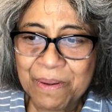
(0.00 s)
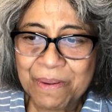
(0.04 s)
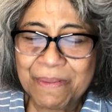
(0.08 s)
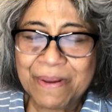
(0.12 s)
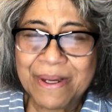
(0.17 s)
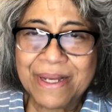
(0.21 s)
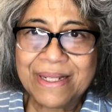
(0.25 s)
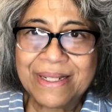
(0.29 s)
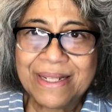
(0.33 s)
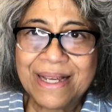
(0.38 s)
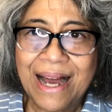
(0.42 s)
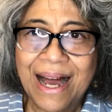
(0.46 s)

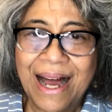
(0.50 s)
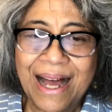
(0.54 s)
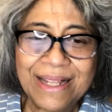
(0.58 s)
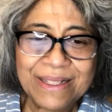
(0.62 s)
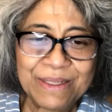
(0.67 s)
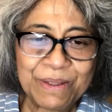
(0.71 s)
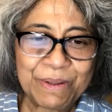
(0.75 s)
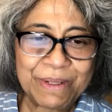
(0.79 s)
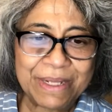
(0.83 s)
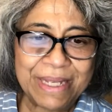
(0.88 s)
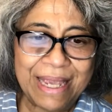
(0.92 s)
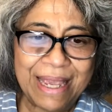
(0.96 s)
When
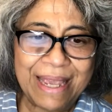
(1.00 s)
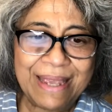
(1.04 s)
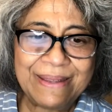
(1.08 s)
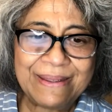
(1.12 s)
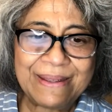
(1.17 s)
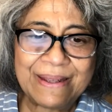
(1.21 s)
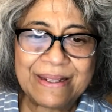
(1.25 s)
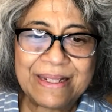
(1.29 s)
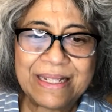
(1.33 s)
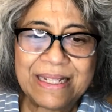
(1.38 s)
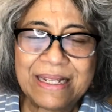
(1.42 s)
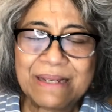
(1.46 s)
God
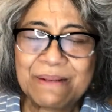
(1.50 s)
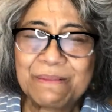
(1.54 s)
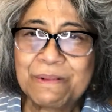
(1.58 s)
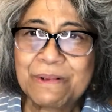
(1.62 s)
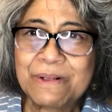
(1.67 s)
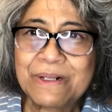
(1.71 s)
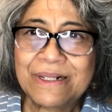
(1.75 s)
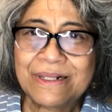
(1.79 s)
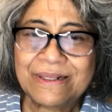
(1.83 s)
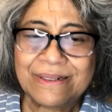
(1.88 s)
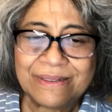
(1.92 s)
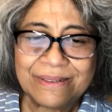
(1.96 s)
created the
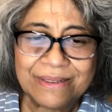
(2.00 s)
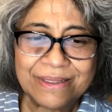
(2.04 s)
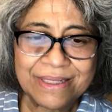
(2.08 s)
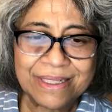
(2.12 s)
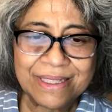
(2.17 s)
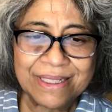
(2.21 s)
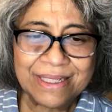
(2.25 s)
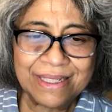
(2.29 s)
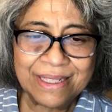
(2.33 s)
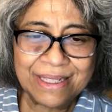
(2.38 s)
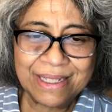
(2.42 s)
world,